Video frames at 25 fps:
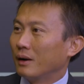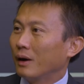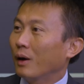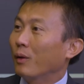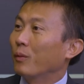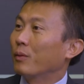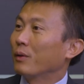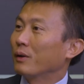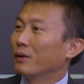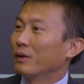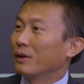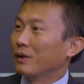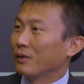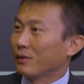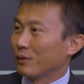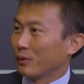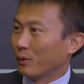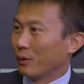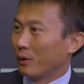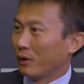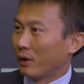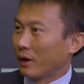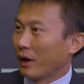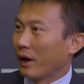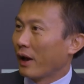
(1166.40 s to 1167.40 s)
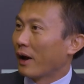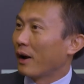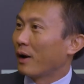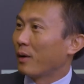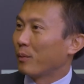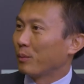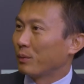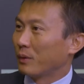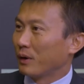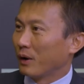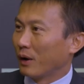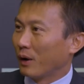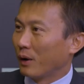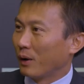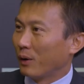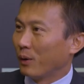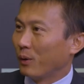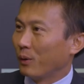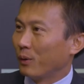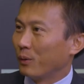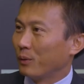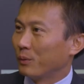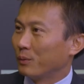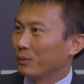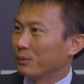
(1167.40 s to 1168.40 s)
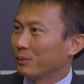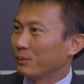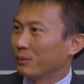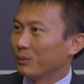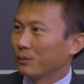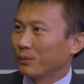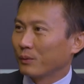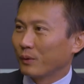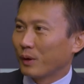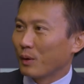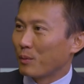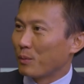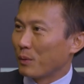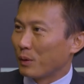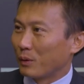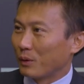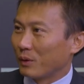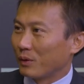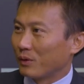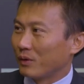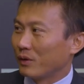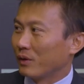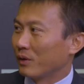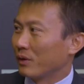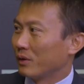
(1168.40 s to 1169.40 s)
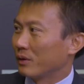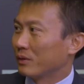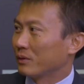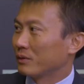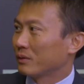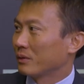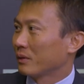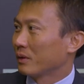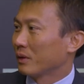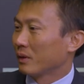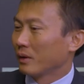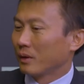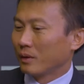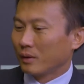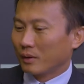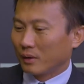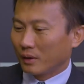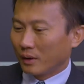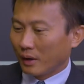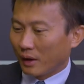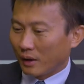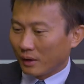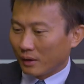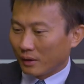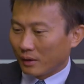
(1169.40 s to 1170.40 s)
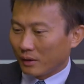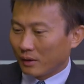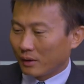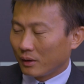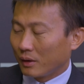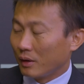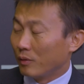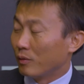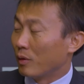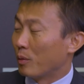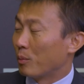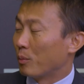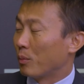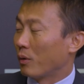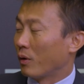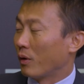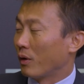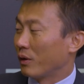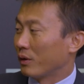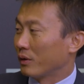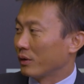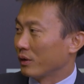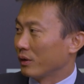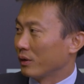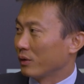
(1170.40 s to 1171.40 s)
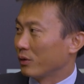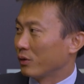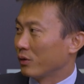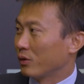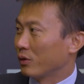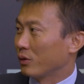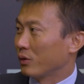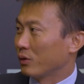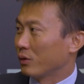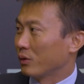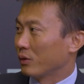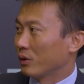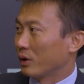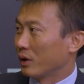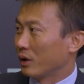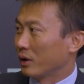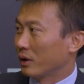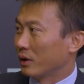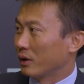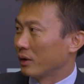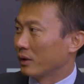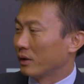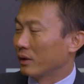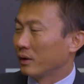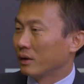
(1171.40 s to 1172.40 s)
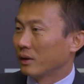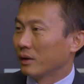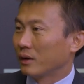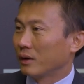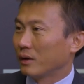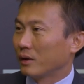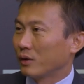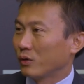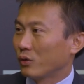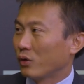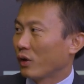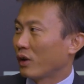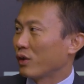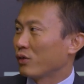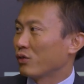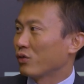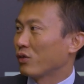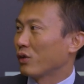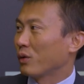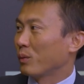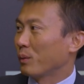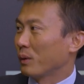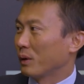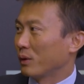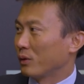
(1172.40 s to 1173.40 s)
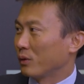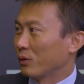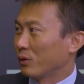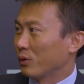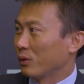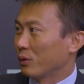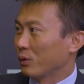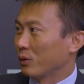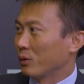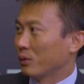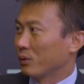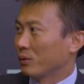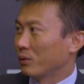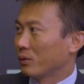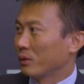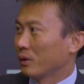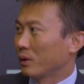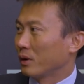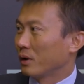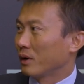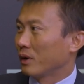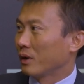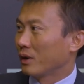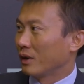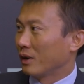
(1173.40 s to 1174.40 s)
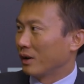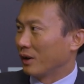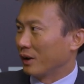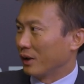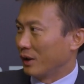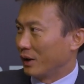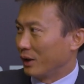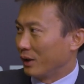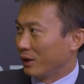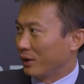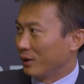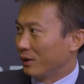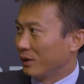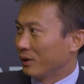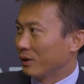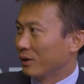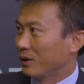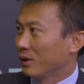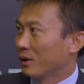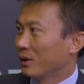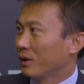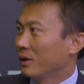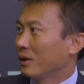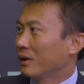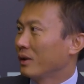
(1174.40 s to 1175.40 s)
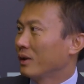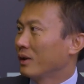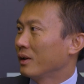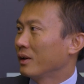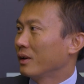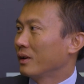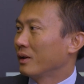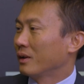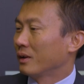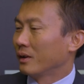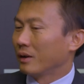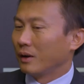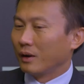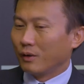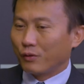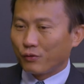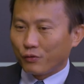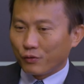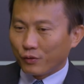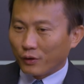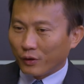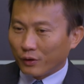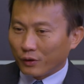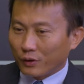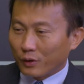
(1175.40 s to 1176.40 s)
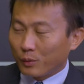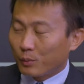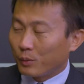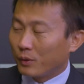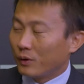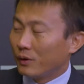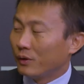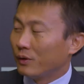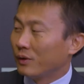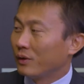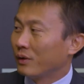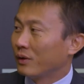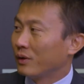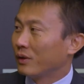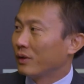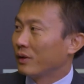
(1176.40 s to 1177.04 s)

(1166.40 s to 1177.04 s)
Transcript: Hopefully this will help the whole community and even broader to transform into clean, affordable,